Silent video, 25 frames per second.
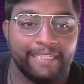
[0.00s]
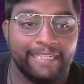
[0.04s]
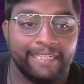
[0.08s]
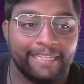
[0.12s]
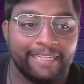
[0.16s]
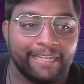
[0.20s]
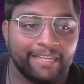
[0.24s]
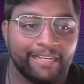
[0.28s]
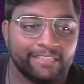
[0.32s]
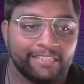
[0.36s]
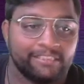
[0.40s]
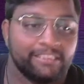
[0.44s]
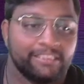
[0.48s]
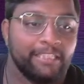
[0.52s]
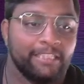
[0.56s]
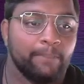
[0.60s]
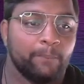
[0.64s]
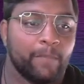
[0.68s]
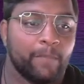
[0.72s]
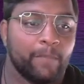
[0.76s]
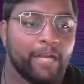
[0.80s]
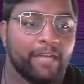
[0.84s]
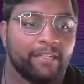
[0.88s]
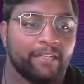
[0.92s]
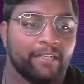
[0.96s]

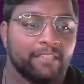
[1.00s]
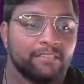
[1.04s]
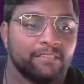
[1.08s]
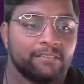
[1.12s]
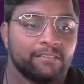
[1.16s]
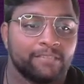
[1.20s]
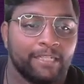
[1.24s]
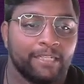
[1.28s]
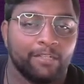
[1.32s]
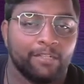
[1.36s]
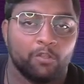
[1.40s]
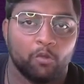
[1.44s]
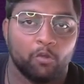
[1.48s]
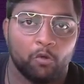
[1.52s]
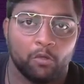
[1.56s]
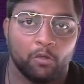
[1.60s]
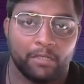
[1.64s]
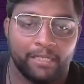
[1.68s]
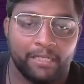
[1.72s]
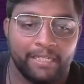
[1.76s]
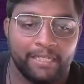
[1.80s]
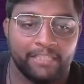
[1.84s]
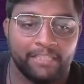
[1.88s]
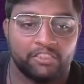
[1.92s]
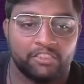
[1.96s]
interesting patterns and
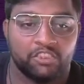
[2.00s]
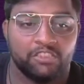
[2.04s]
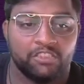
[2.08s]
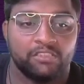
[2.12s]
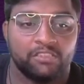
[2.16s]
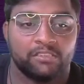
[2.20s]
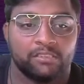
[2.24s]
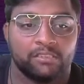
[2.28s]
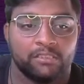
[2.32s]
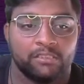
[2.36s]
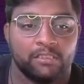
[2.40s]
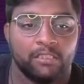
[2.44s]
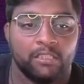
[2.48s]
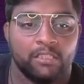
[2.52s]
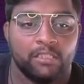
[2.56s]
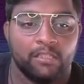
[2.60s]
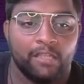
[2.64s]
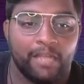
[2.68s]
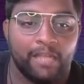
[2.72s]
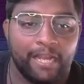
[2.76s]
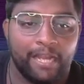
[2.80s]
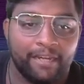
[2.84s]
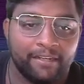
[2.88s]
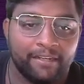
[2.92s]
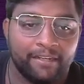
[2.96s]
correlations
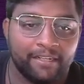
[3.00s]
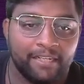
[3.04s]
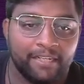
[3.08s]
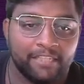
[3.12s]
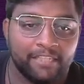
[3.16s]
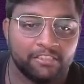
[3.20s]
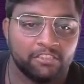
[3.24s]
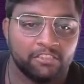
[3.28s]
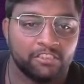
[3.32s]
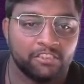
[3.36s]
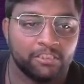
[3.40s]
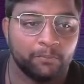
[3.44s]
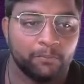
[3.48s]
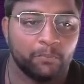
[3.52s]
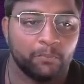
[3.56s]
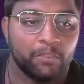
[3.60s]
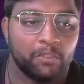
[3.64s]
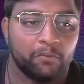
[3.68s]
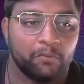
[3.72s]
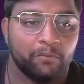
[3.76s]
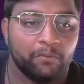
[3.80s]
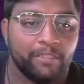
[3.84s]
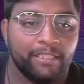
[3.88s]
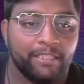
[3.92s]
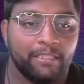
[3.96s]
and relationship
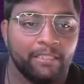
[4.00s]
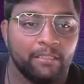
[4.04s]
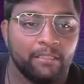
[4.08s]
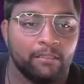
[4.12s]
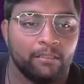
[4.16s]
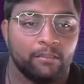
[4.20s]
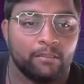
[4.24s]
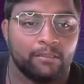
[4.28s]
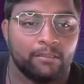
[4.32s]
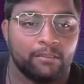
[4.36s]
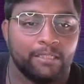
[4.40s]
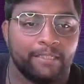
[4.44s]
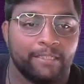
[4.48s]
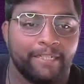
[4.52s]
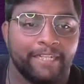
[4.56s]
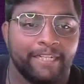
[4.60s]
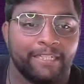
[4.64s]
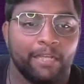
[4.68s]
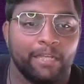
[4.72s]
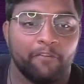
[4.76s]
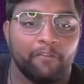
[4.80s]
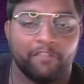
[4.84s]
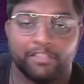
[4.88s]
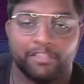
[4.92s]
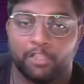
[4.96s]
between the
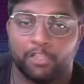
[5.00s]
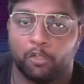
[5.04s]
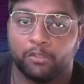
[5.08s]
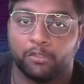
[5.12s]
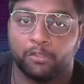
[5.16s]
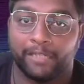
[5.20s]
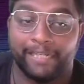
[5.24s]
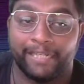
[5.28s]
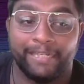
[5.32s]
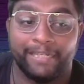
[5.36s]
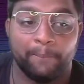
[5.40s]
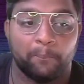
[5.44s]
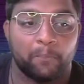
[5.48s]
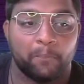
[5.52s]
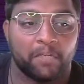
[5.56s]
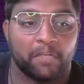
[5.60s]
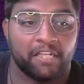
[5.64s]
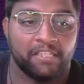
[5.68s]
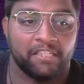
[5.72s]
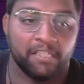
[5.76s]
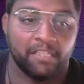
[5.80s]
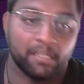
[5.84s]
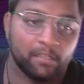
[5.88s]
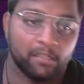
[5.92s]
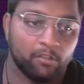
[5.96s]
data without any
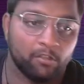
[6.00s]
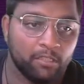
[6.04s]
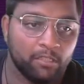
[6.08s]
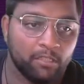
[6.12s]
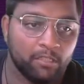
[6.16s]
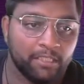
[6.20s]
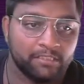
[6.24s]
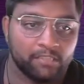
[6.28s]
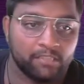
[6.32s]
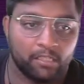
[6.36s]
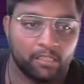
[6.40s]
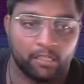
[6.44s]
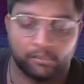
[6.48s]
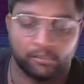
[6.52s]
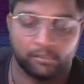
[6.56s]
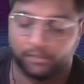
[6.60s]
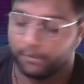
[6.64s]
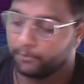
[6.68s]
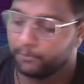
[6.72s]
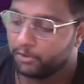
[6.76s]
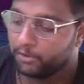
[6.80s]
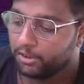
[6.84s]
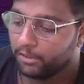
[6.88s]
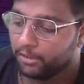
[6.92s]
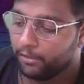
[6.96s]
prior knowledge or
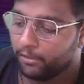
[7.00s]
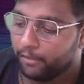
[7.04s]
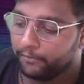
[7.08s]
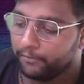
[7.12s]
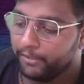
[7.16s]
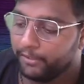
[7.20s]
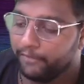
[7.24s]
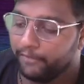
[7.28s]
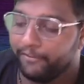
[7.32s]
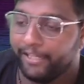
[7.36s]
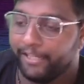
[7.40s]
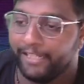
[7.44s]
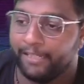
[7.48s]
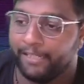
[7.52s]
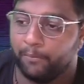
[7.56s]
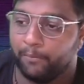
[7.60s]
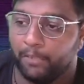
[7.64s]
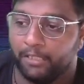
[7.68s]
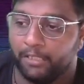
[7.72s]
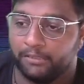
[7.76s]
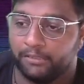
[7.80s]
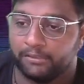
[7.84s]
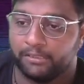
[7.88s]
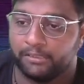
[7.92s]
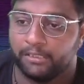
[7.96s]
assumption of the
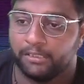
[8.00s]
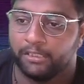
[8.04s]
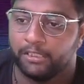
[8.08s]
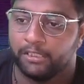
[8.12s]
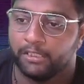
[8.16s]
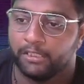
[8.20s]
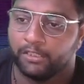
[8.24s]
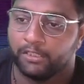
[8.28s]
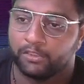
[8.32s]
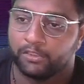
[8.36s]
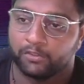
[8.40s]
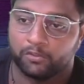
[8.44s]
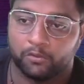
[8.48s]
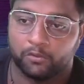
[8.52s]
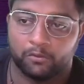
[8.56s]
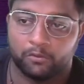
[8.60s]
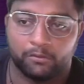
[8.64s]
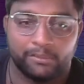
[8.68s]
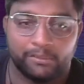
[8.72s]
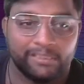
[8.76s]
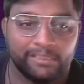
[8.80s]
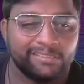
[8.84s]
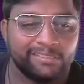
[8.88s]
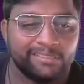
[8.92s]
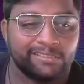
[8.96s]
variables. So
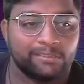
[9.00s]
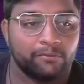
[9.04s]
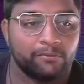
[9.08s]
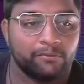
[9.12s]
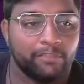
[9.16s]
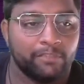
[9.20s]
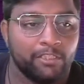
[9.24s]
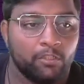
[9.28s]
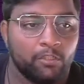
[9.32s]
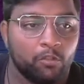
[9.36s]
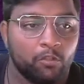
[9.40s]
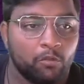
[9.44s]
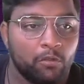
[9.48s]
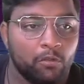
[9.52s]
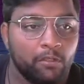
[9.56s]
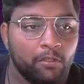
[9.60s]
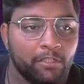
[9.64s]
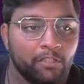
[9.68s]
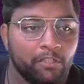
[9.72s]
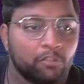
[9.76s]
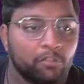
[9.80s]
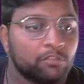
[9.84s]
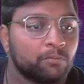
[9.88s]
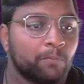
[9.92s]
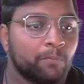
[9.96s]
this we don't
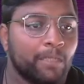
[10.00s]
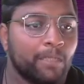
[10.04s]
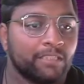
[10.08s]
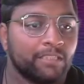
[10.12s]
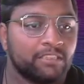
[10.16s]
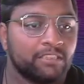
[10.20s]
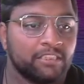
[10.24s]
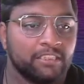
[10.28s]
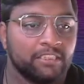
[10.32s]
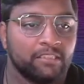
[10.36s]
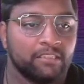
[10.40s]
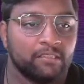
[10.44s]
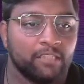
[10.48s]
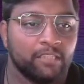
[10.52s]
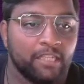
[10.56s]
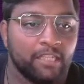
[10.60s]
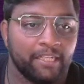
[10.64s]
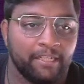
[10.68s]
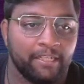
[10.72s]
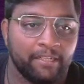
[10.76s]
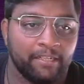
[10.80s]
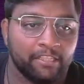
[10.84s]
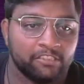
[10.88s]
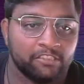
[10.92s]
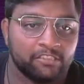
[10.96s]
use much in the
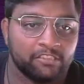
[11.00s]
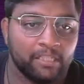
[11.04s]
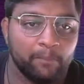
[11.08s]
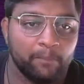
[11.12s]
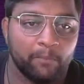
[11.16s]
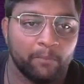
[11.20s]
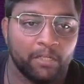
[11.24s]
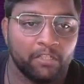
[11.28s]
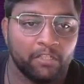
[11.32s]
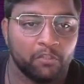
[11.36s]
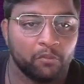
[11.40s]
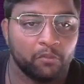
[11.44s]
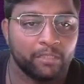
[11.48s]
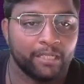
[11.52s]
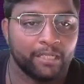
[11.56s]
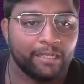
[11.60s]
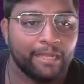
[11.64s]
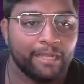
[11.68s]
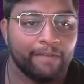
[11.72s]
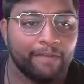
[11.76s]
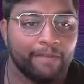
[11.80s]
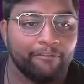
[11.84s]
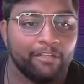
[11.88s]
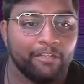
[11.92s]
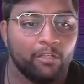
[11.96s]
industry, but you can
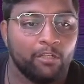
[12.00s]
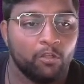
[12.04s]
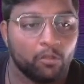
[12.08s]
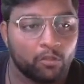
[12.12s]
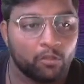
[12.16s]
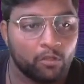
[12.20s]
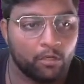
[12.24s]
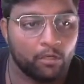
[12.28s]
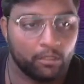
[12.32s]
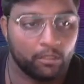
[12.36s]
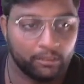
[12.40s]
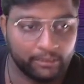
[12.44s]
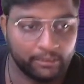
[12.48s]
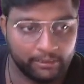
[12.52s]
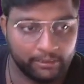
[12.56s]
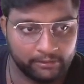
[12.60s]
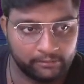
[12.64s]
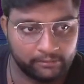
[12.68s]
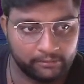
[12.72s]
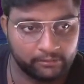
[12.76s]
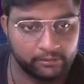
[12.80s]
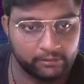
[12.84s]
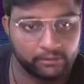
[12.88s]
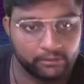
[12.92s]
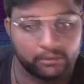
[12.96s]
have a look on
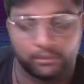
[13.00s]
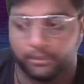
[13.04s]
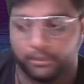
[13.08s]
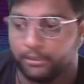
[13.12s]
this.